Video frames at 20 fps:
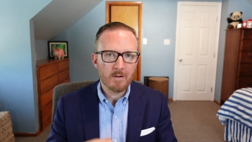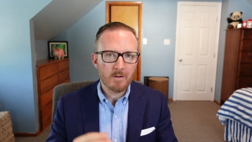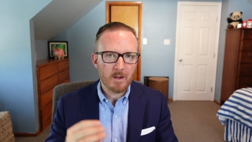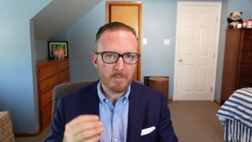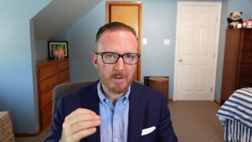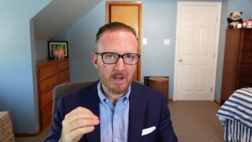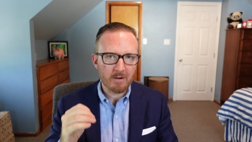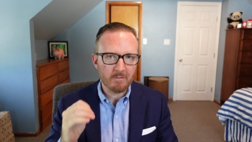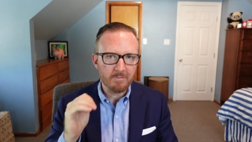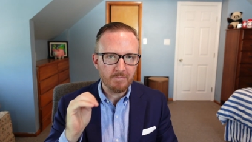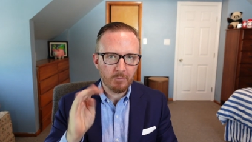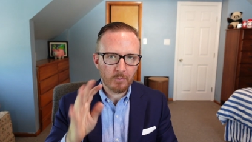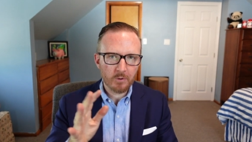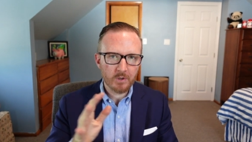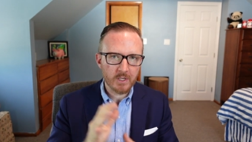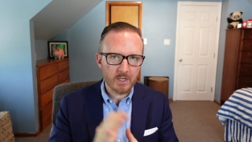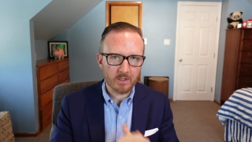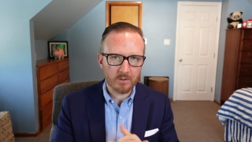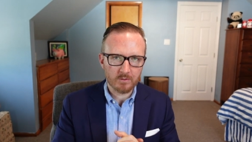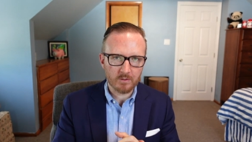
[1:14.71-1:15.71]
about
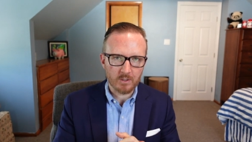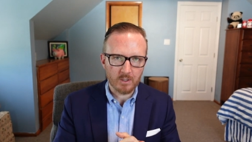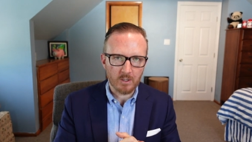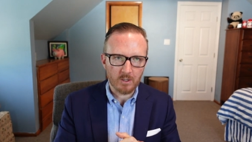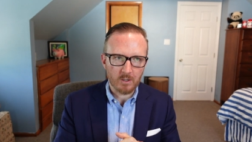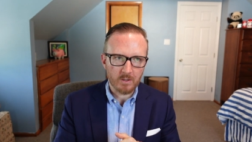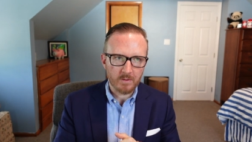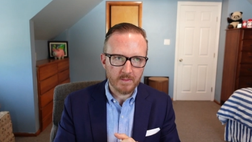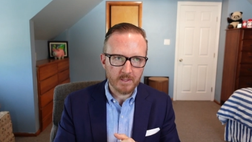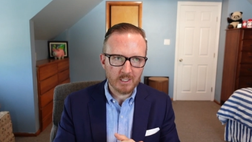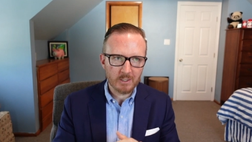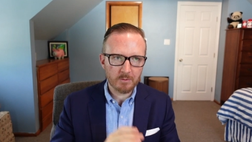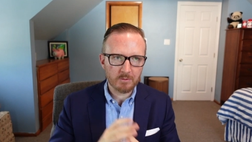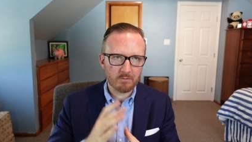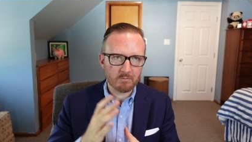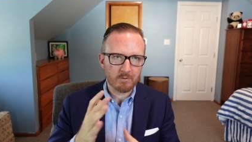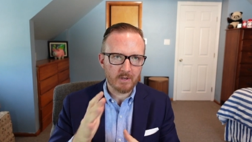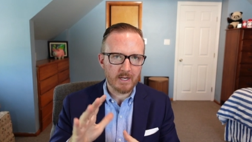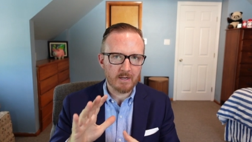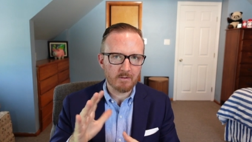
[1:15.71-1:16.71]
four years ago, I think it was
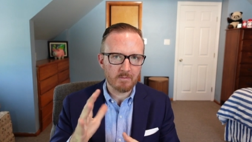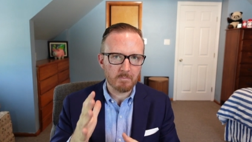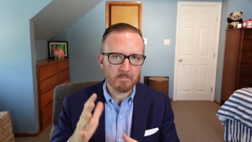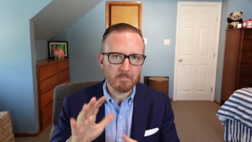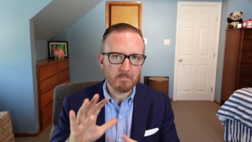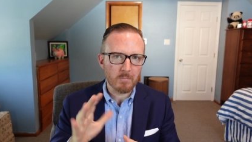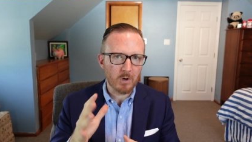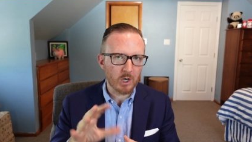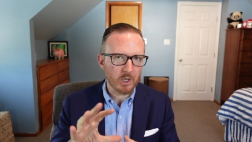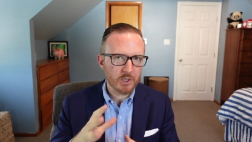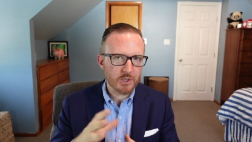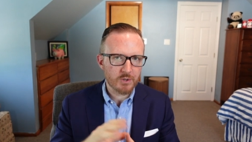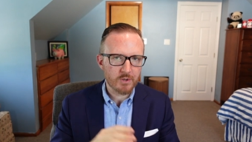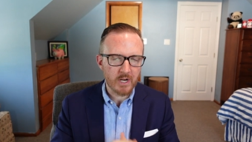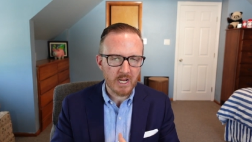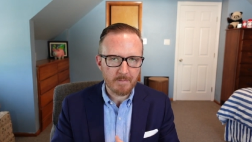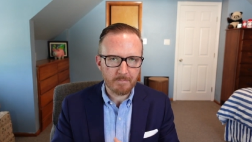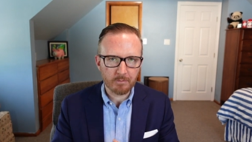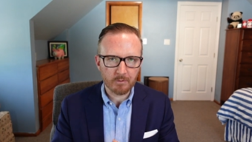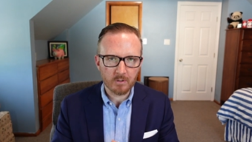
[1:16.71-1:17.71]
around March or
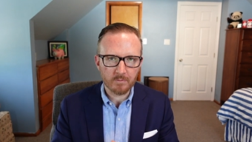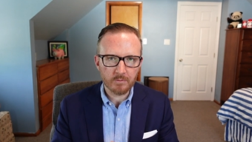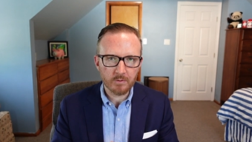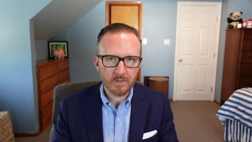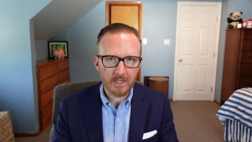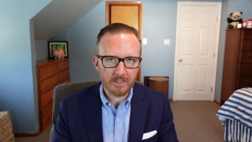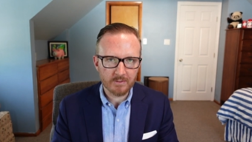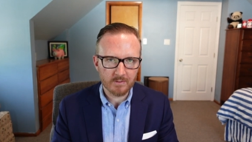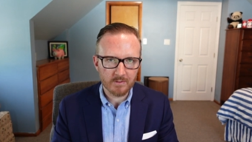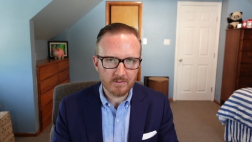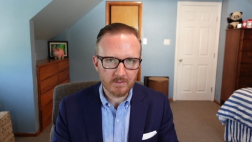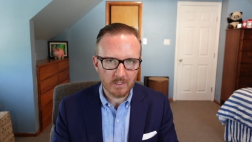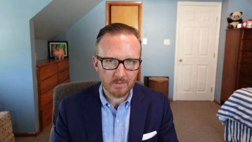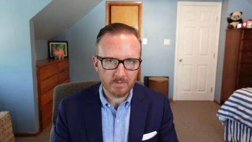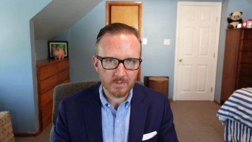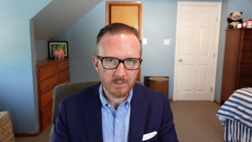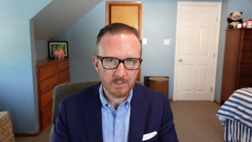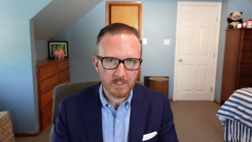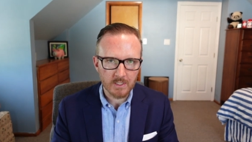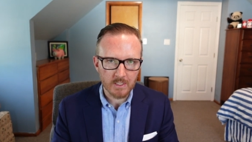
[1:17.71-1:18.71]
April of
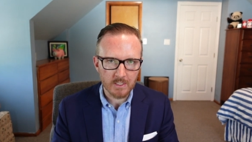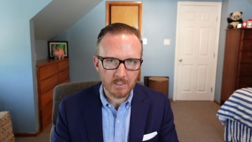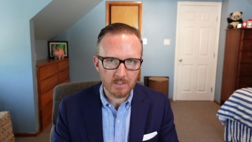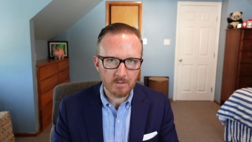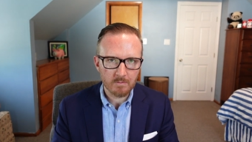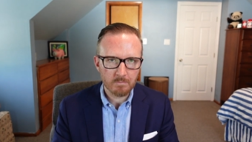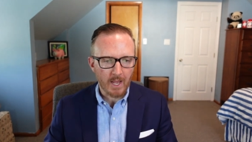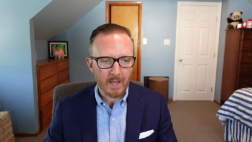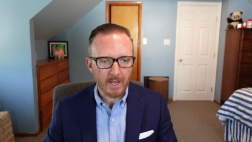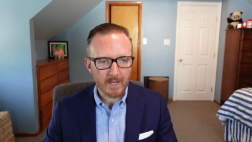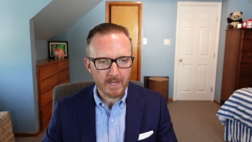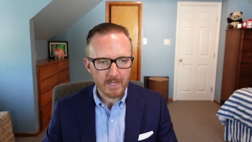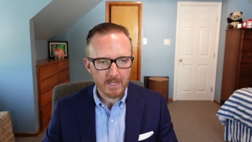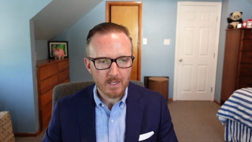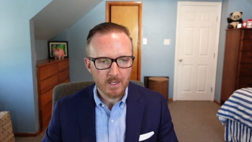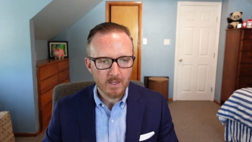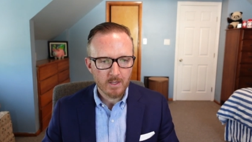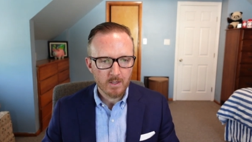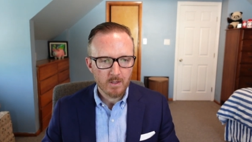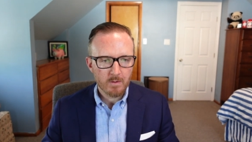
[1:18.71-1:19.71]
2017,
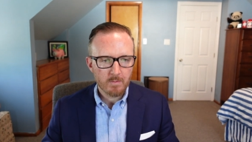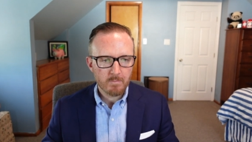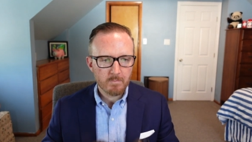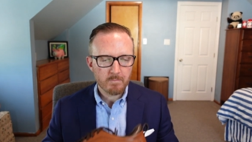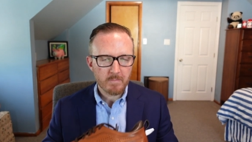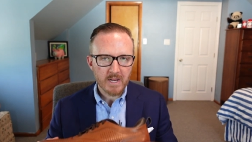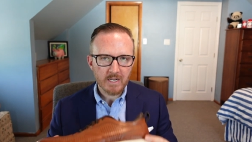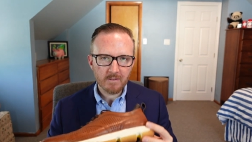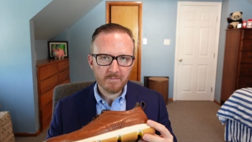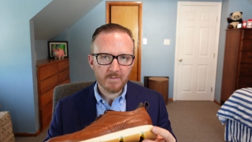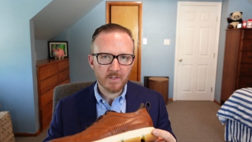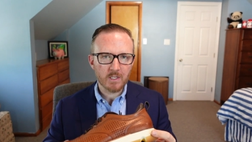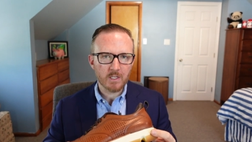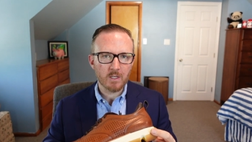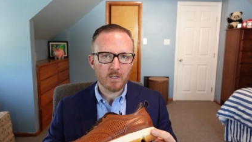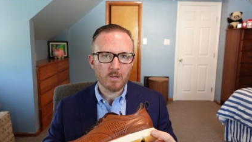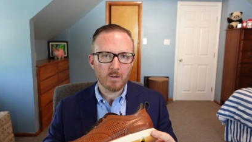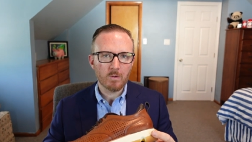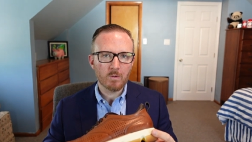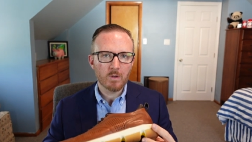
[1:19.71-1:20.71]
I made a
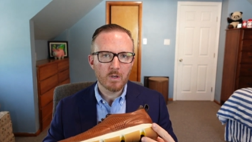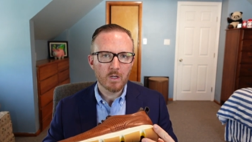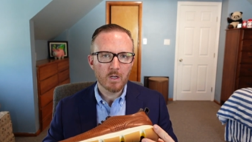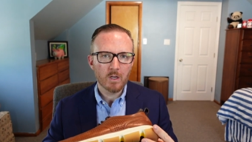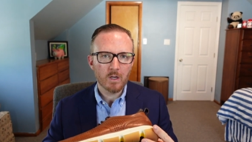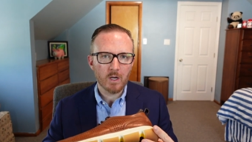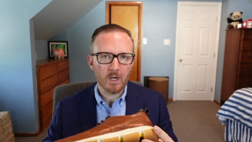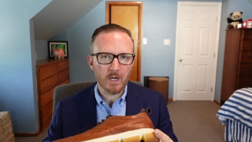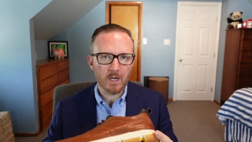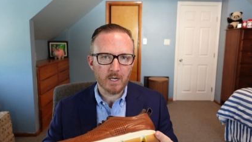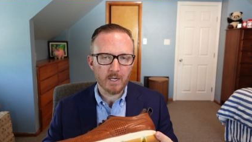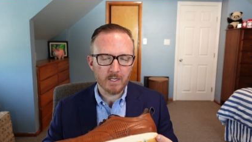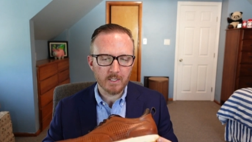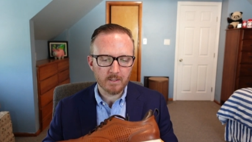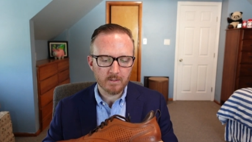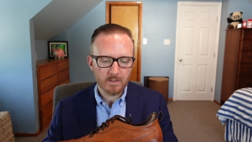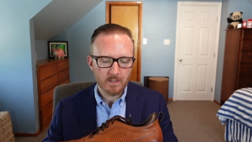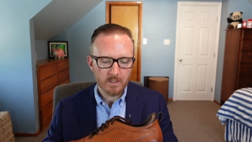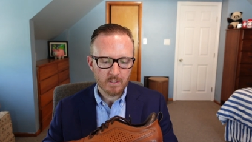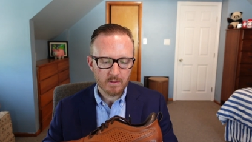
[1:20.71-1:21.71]
video
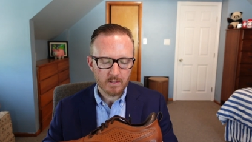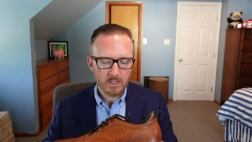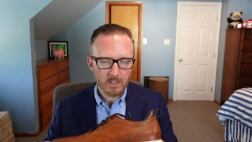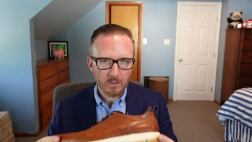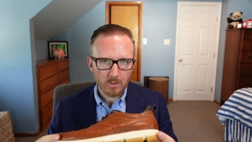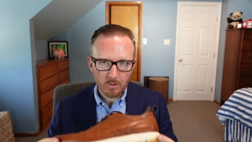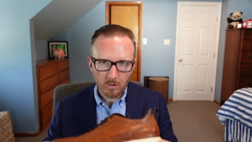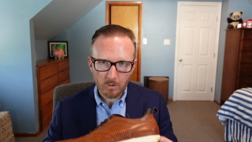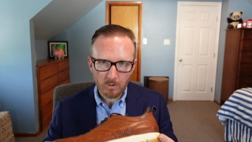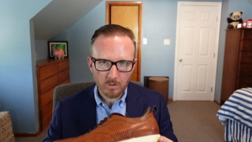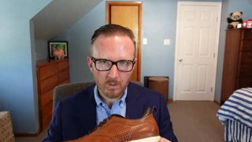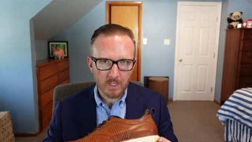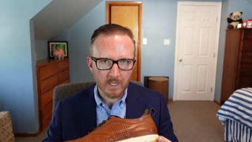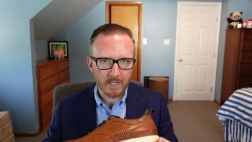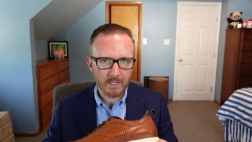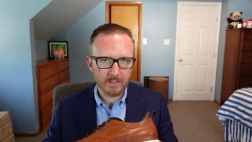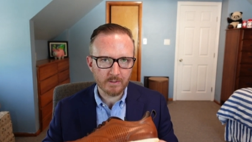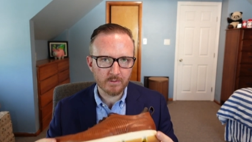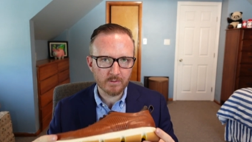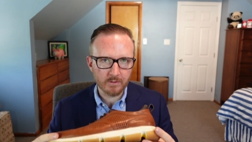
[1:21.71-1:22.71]
on the Cole
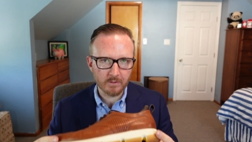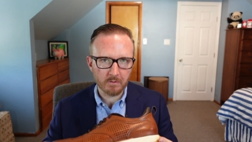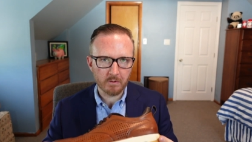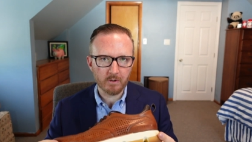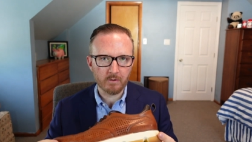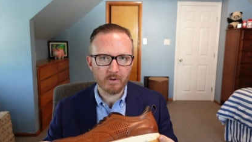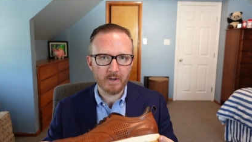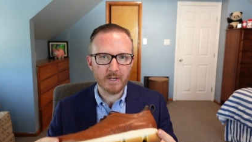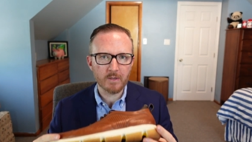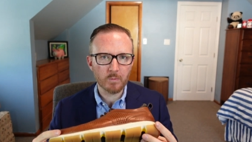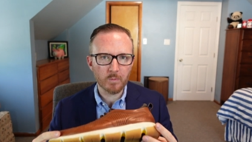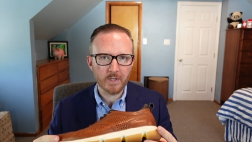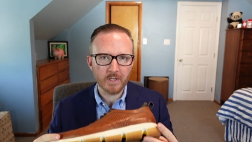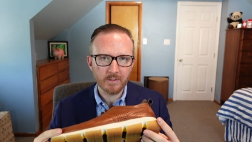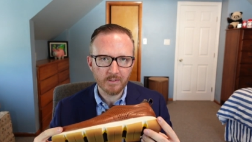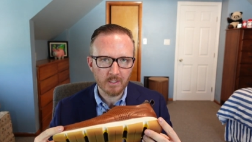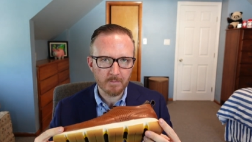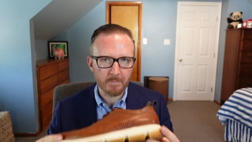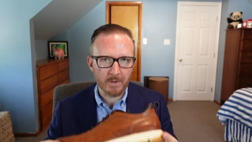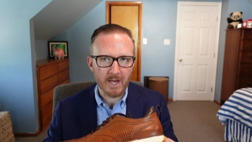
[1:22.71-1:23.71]
Haan Zero Grand
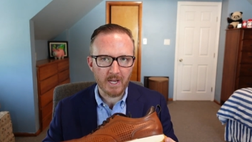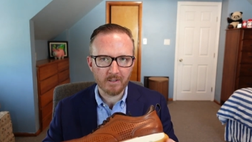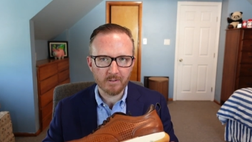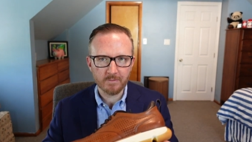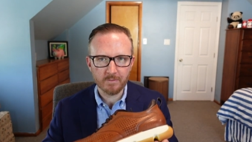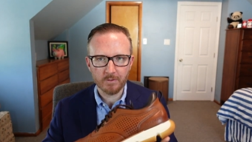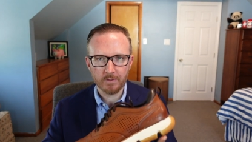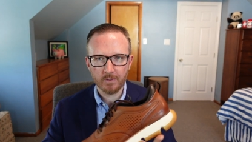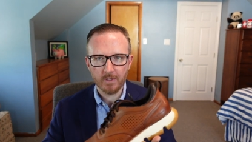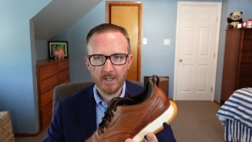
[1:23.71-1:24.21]
Wingtip Oxford.